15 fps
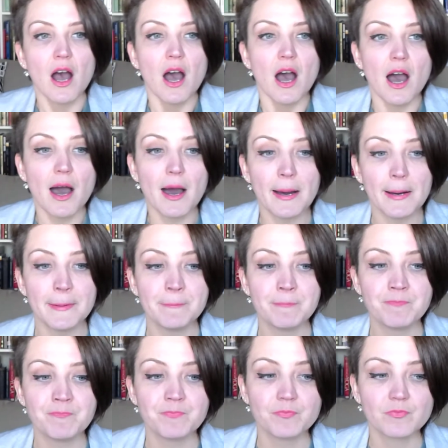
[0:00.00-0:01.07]

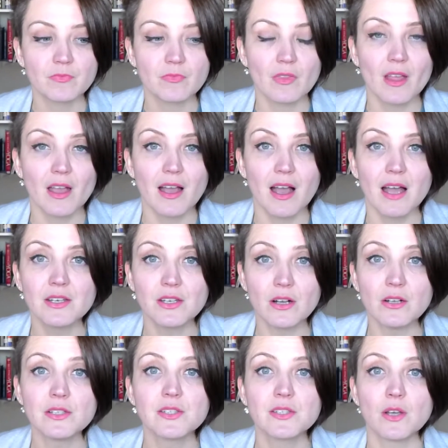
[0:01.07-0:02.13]
And
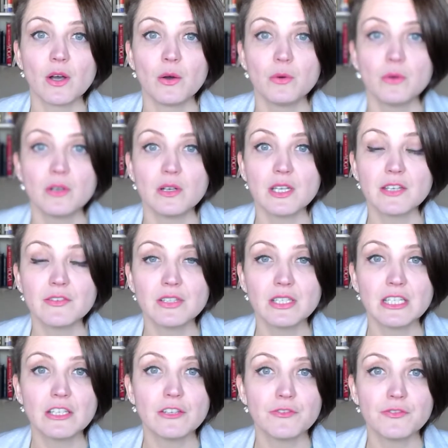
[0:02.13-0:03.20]
also,
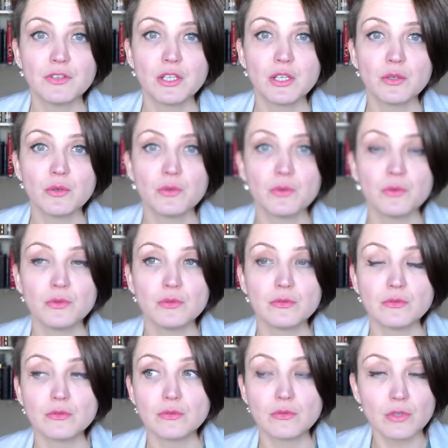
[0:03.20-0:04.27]
even if you
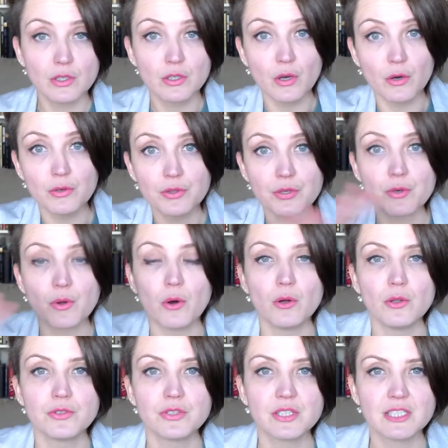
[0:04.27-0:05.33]
go through
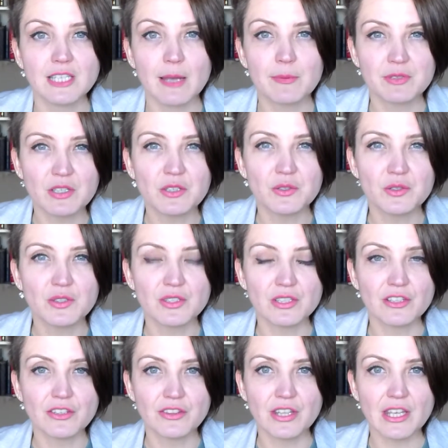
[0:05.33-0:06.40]
all the steps and you
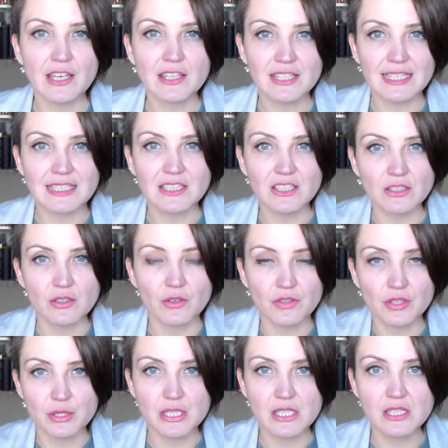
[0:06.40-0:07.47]
still think that,
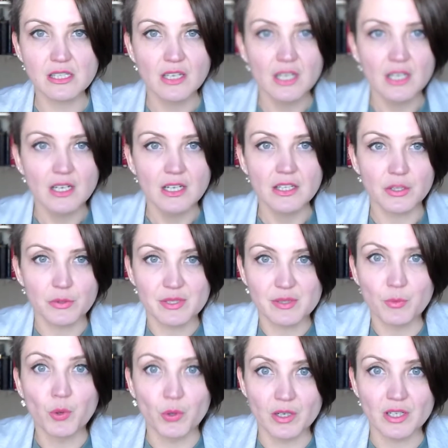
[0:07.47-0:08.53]
there is
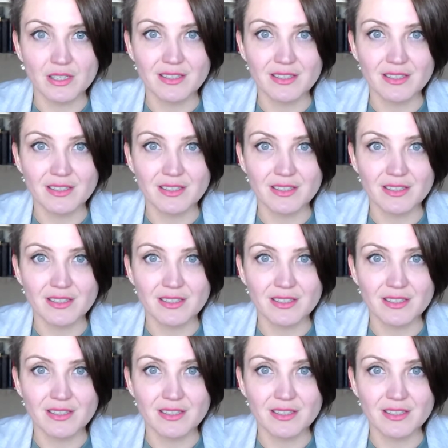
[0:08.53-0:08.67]
more,